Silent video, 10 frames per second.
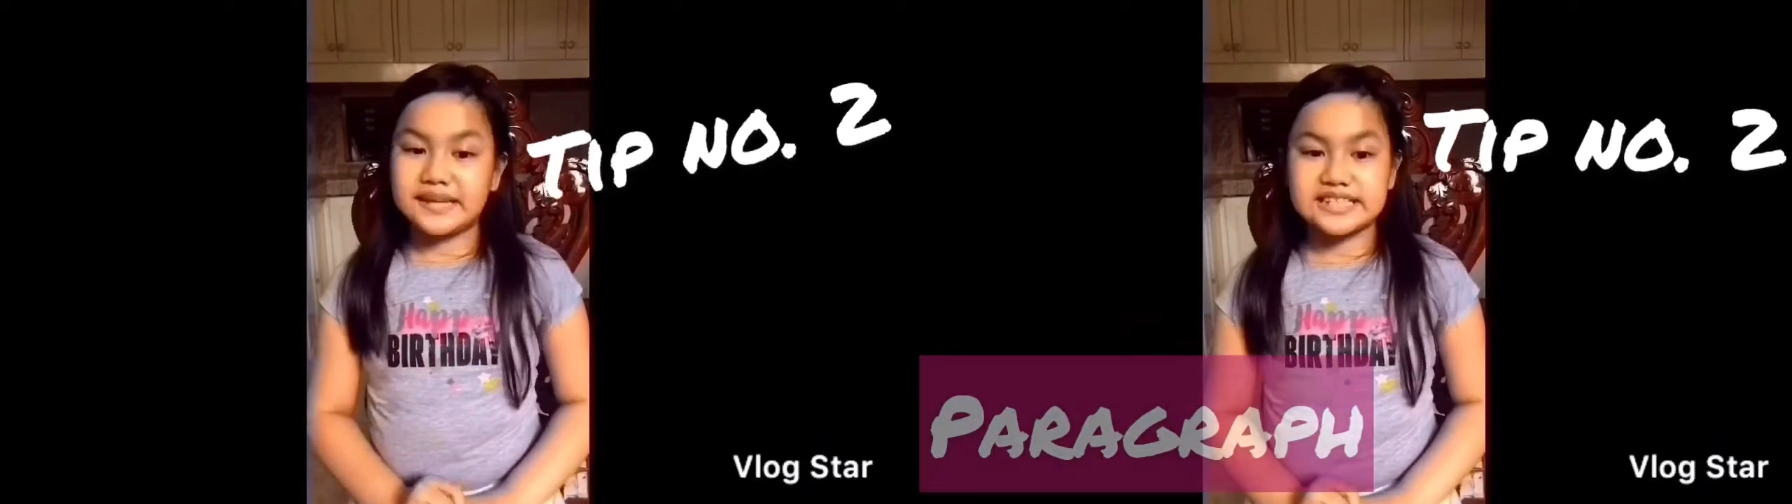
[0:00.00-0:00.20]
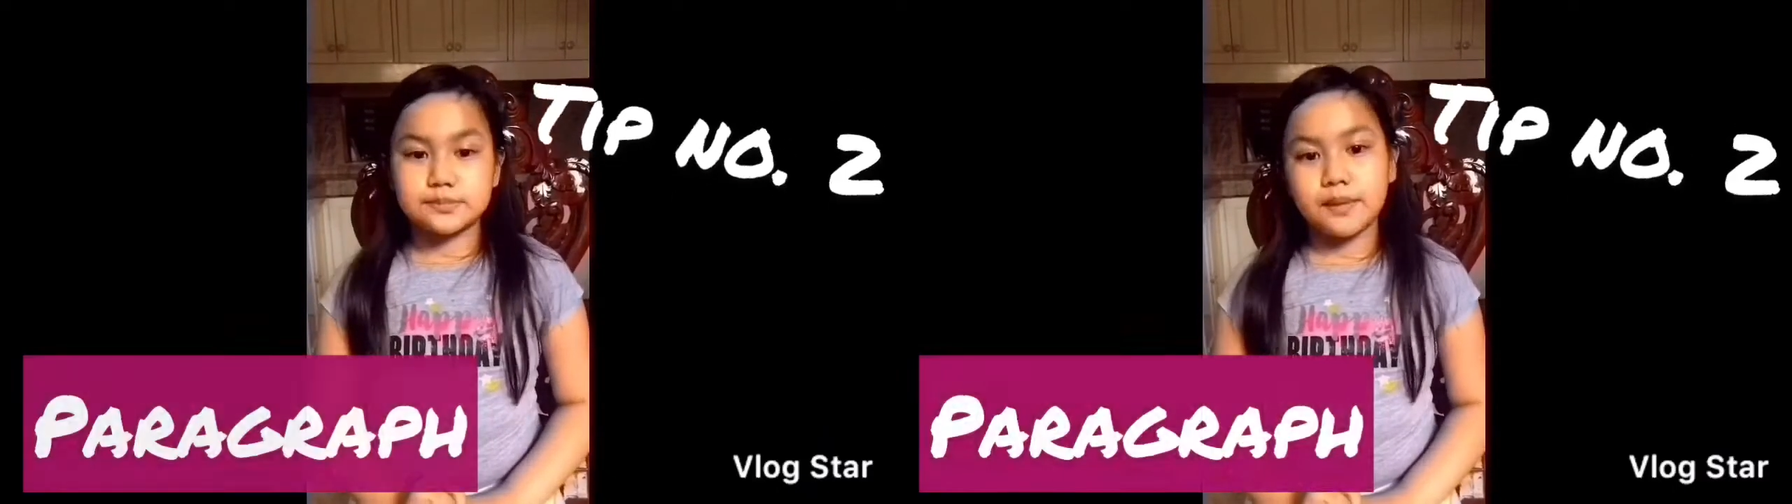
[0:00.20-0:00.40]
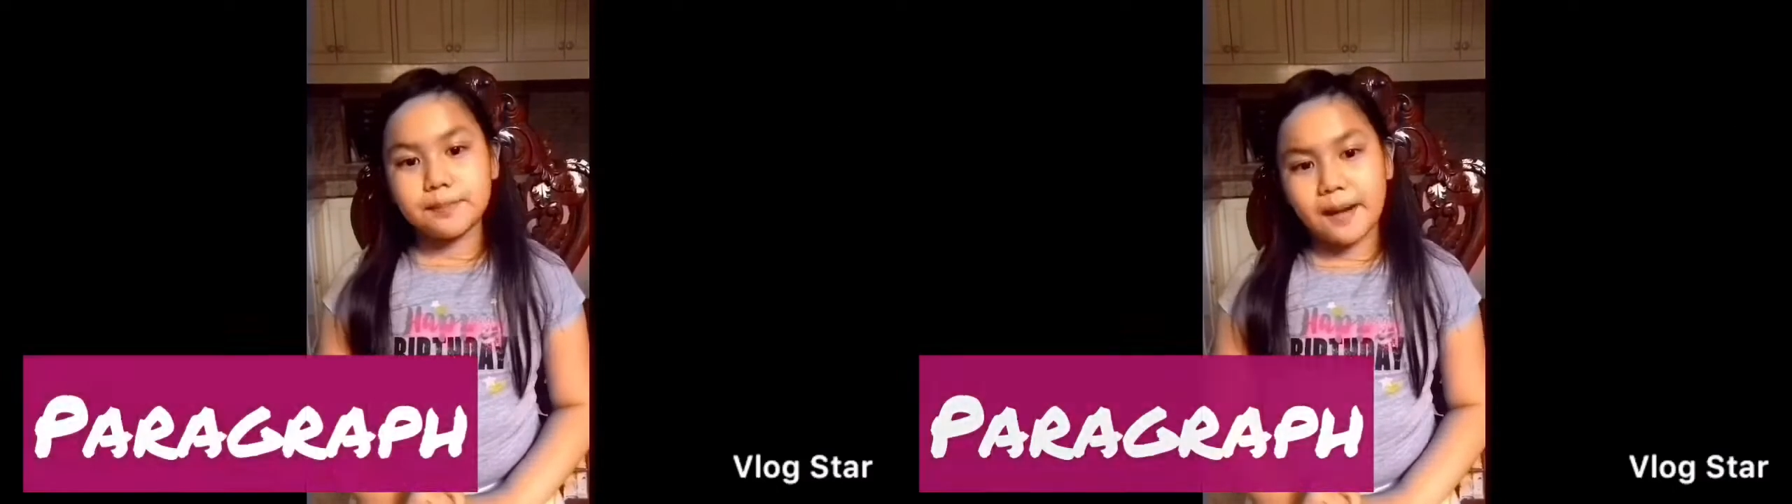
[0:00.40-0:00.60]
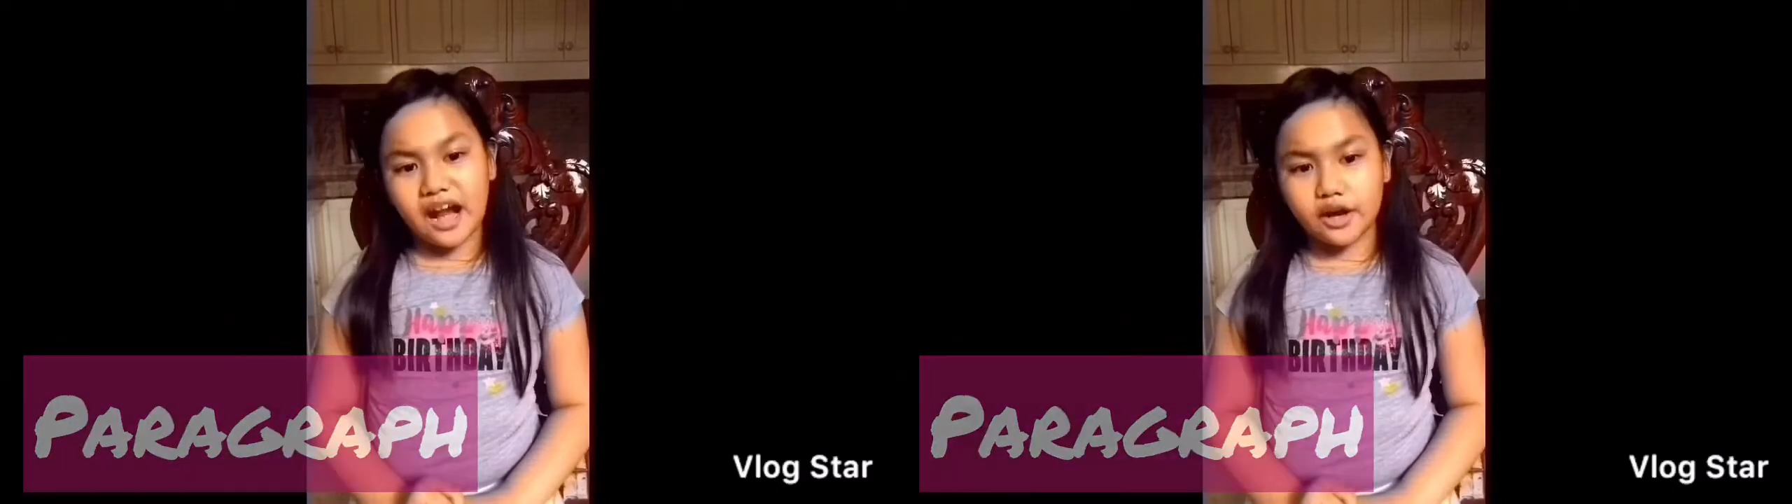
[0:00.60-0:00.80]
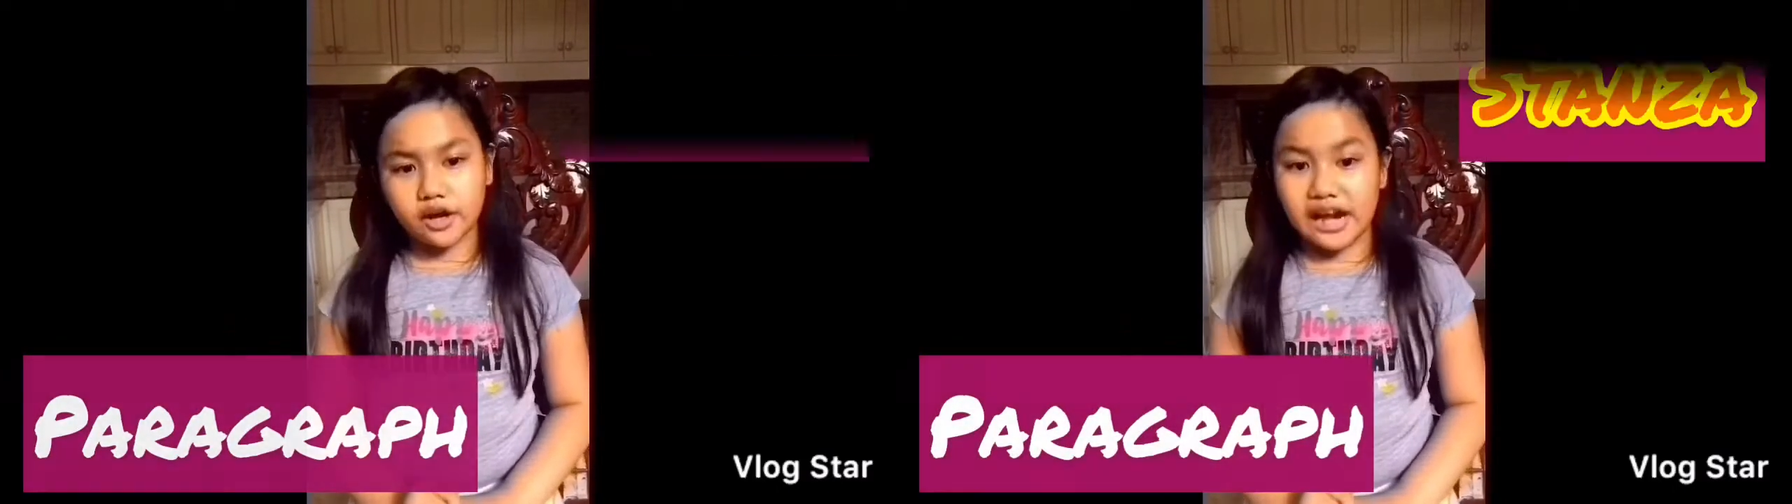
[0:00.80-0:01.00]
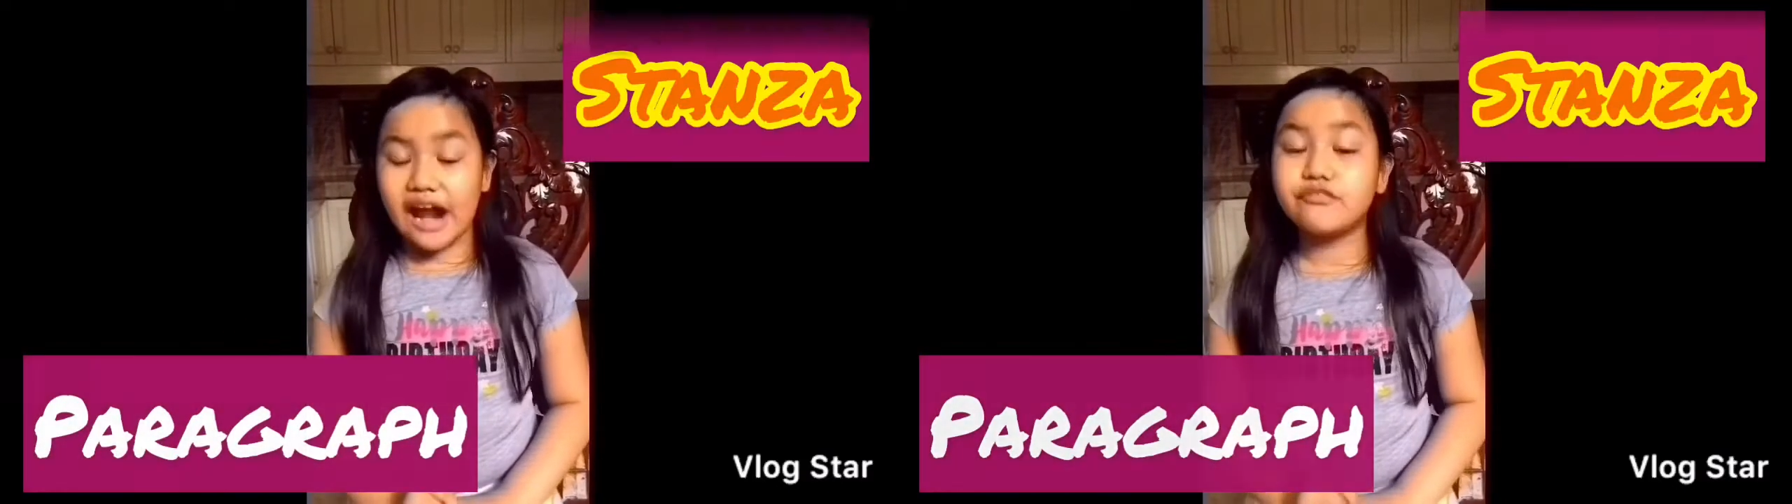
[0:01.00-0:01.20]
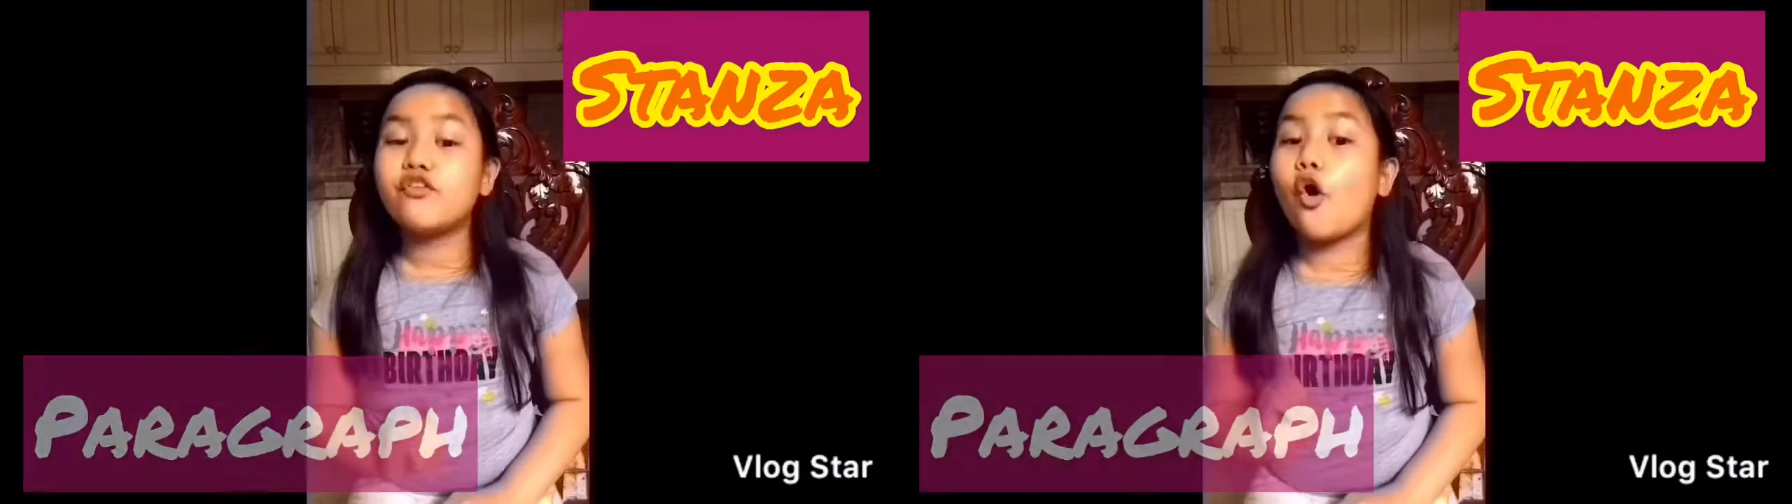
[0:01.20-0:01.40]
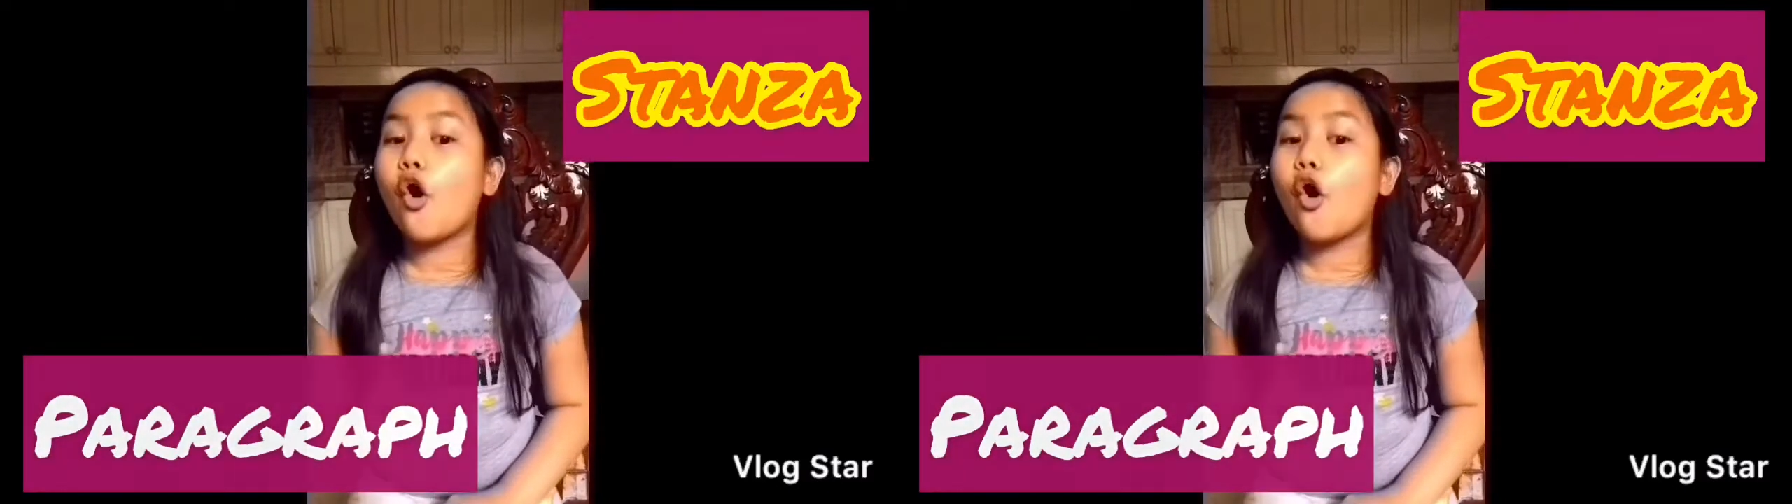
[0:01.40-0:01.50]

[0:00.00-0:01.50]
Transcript: piece by paragraph